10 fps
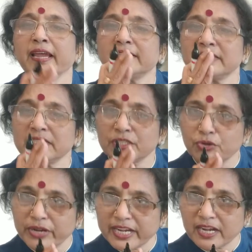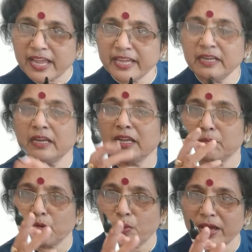it's a straight line,
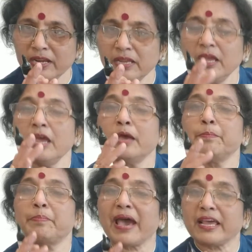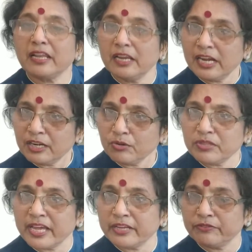number 1, parallel to
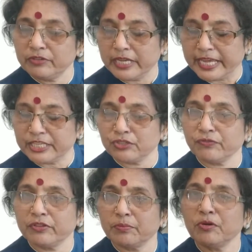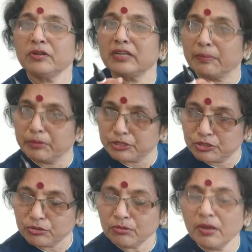the edge of the book, number
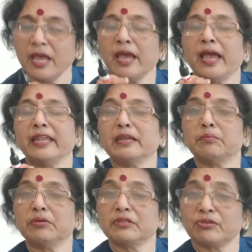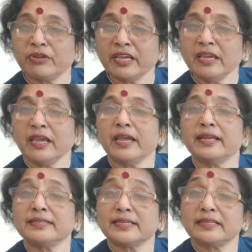2, and number 3,
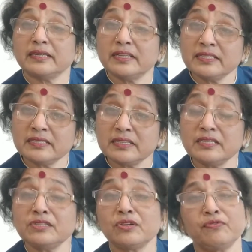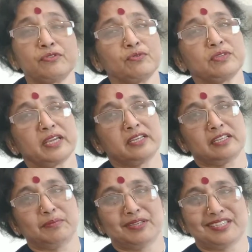it is at a distance of 2
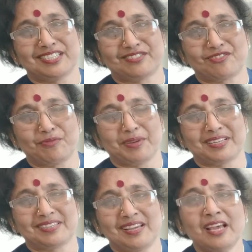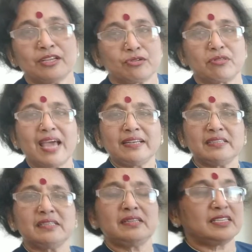centimeters from it. So that
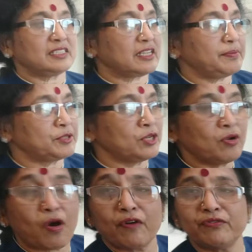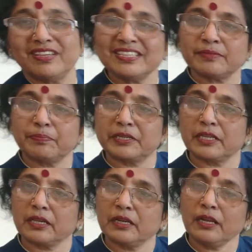is the description of this
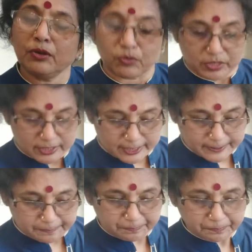particular locus.